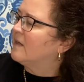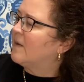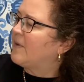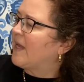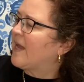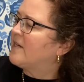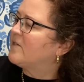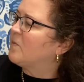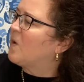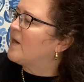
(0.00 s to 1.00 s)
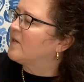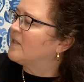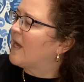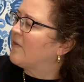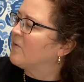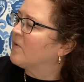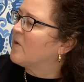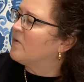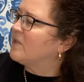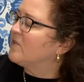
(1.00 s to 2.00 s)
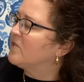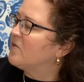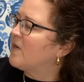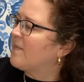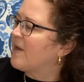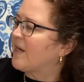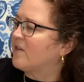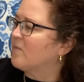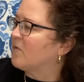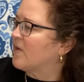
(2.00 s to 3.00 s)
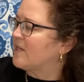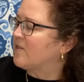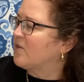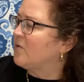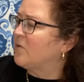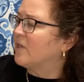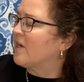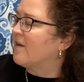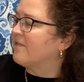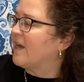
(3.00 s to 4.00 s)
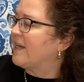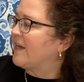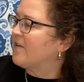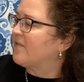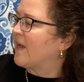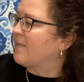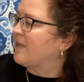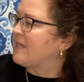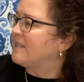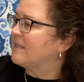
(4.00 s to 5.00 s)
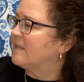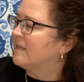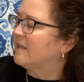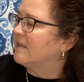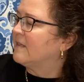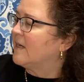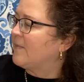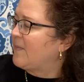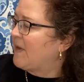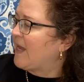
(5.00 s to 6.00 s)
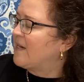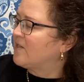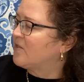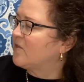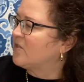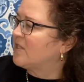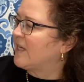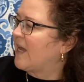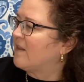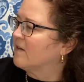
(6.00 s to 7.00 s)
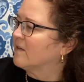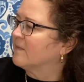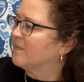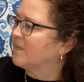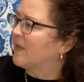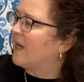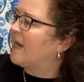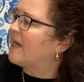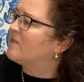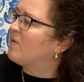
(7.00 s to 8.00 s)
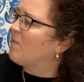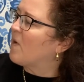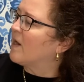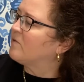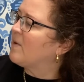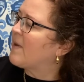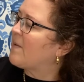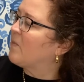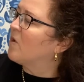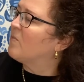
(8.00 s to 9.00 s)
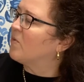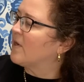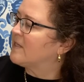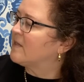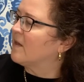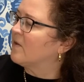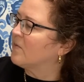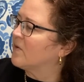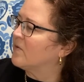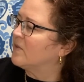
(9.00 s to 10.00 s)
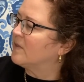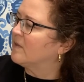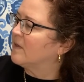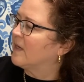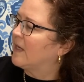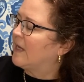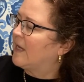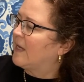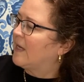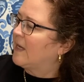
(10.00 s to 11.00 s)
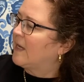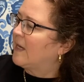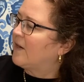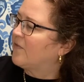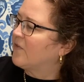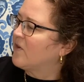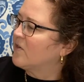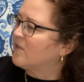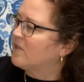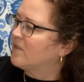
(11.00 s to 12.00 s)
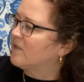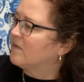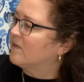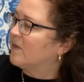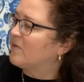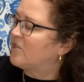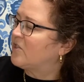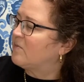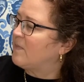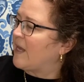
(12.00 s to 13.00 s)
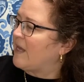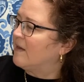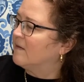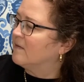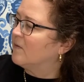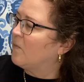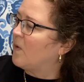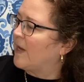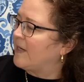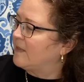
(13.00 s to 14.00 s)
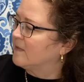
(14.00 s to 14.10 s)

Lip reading: I began to wander down the road, and soon I met other boys who could not find their families, and we began to search together. And as we walked, we met more boys on the road. And at first, there was just me, one.